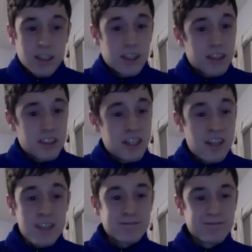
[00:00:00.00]
Seen
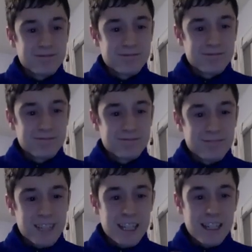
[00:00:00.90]
it?
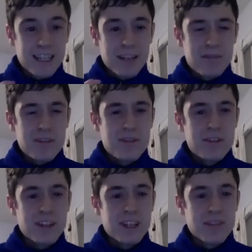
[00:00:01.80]

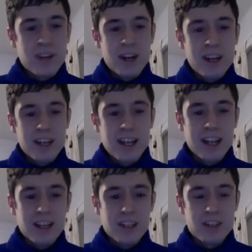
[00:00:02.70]
If not,
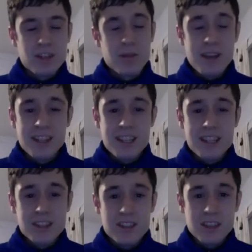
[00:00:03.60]
and you read
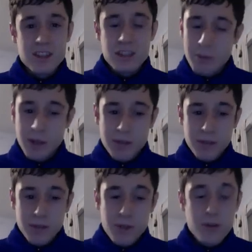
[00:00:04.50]
this spoiler
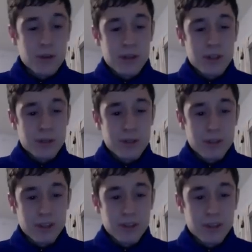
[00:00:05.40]
review or
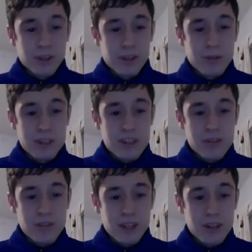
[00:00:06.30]
you watched this
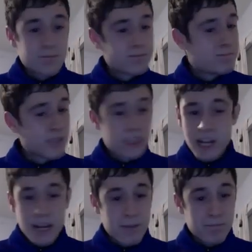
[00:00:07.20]
video,
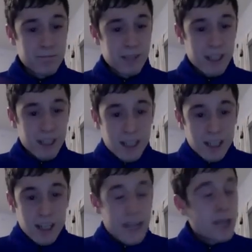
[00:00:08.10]
shame.
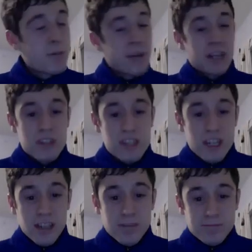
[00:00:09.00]
Anyway, go see it.